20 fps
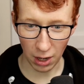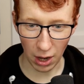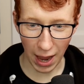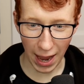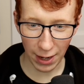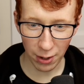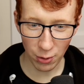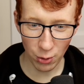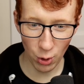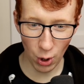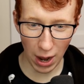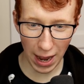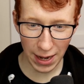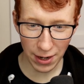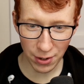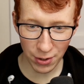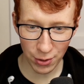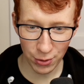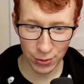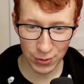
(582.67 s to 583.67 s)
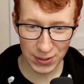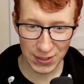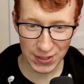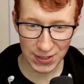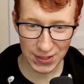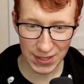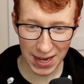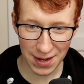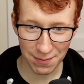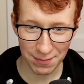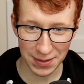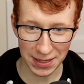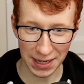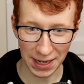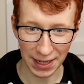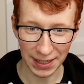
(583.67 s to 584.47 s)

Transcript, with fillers: I don't know. I don't know who sent me